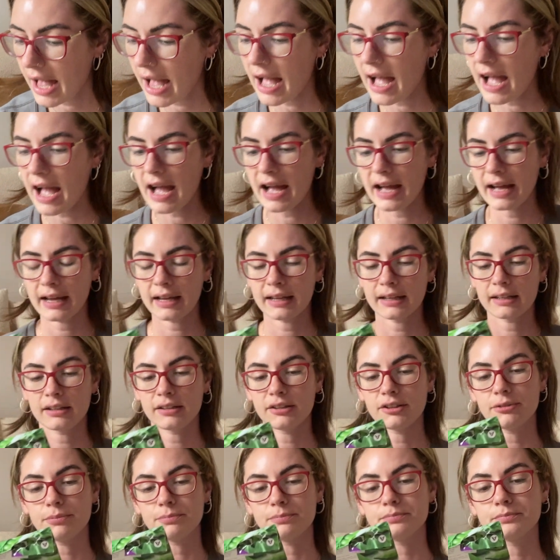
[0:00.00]
And
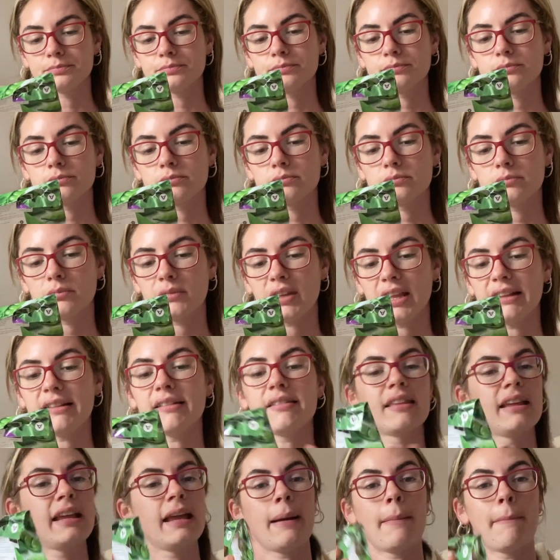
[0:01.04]
these are
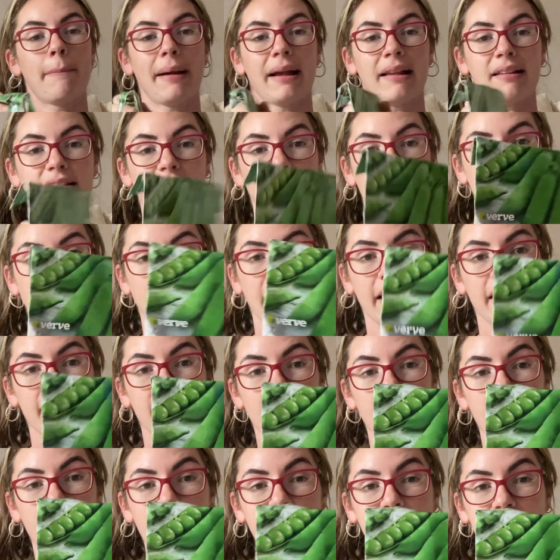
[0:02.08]
the ambassador peas.
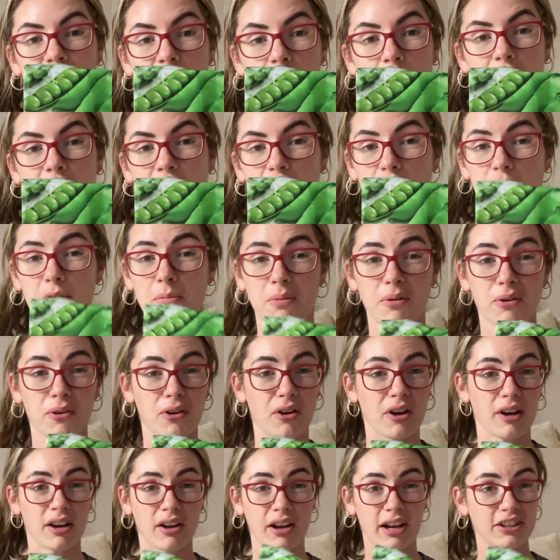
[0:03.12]
These are the ones from the plot,
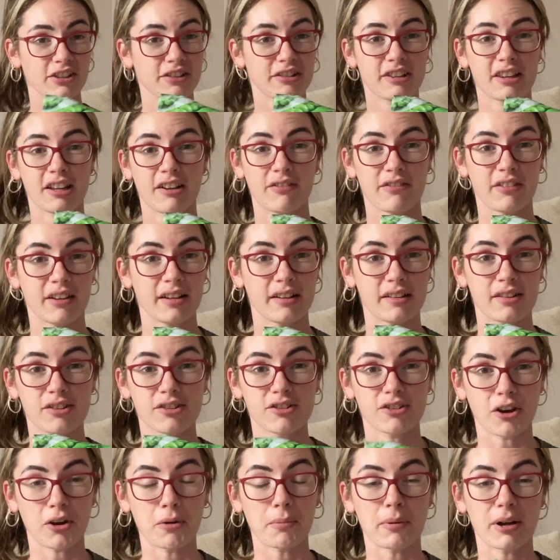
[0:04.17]
and I just love these
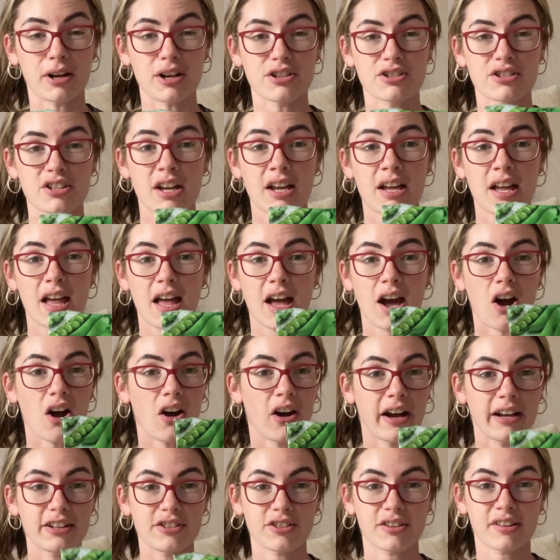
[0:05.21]
so much.
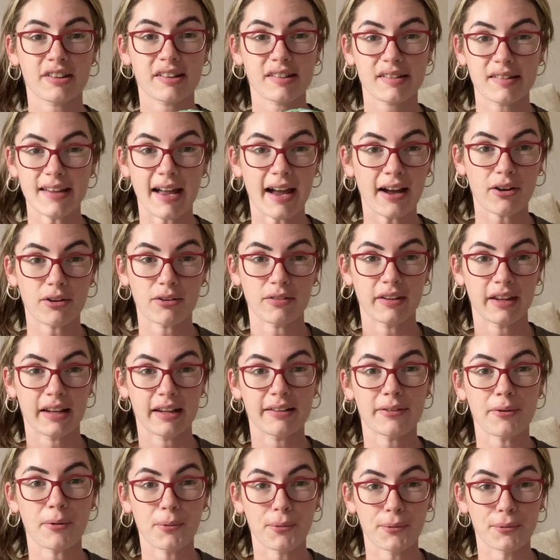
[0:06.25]
I just snack on these
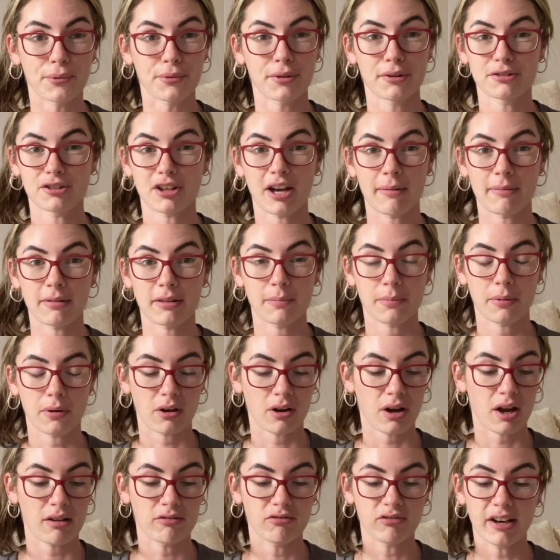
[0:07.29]
all the time at the plot.
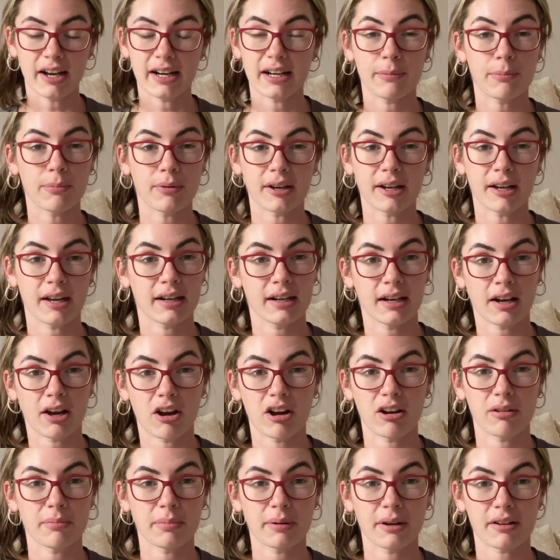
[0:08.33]
I rarely bring any
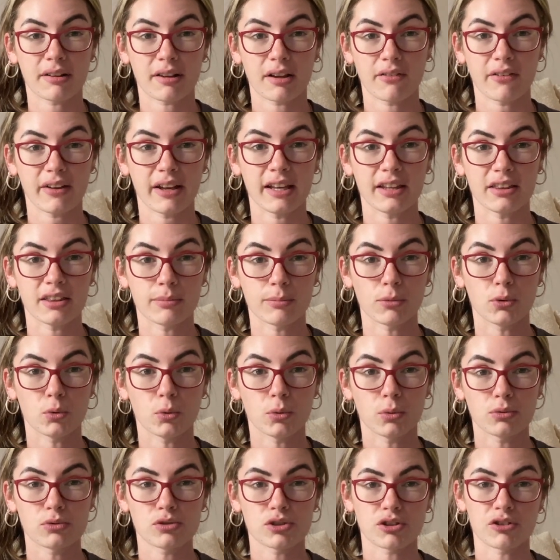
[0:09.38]
home because I've eaten them all
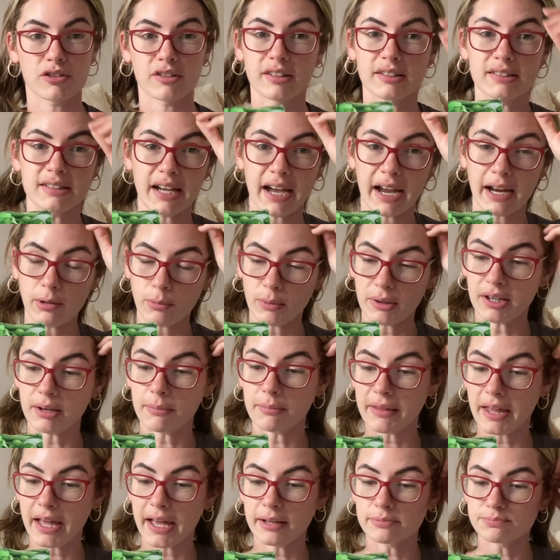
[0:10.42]
during the day when I'm
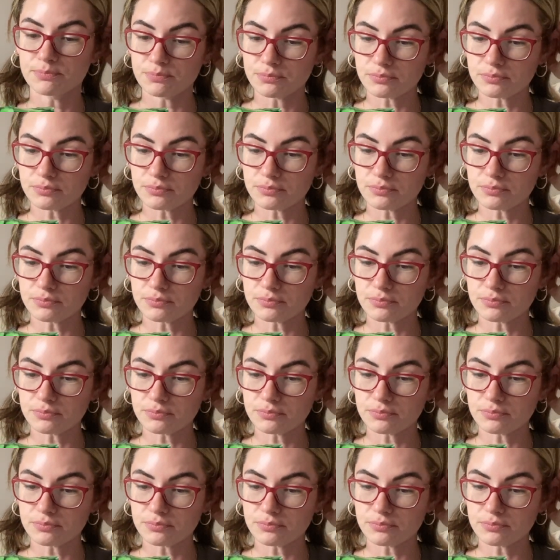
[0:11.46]
there.